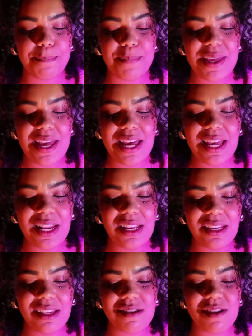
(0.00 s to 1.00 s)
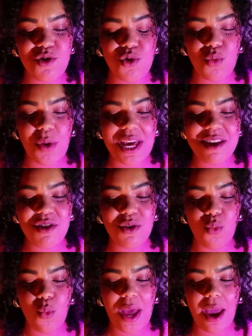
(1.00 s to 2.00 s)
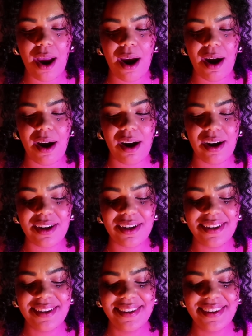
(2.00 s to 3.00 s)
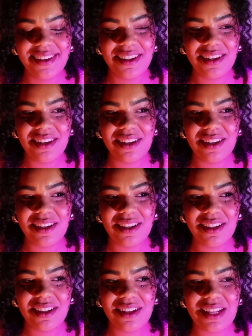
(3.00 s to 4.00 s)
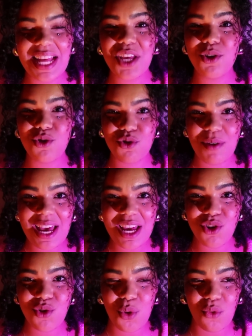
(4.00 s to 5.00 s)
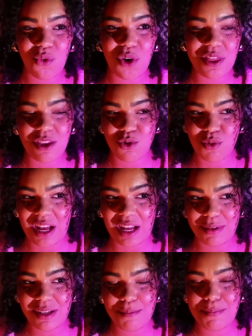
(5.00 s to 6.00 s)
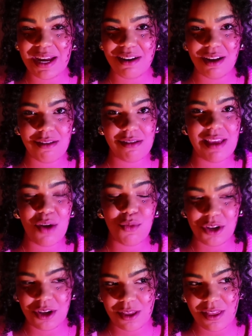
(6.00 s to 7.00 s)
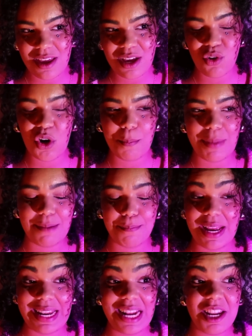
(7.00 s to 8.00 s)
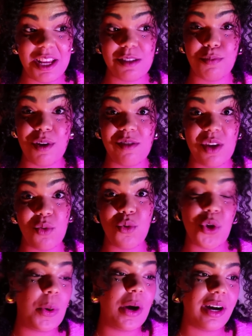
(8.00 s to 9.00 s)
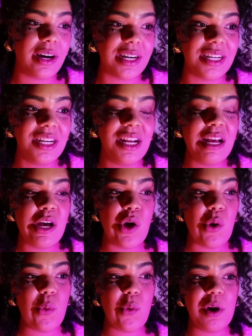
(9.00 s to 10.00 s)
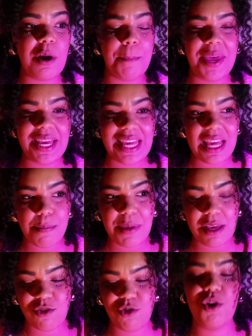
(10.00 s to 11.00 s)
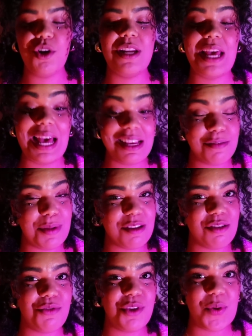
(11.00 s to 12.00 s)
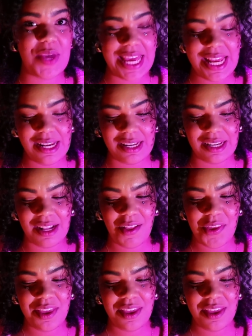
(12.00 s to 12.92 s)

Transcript: being in a situation where, like, you tried to avoid the drama by not saying what you think, or by not expressing who you are, or by keeping certain aspects of you hidden,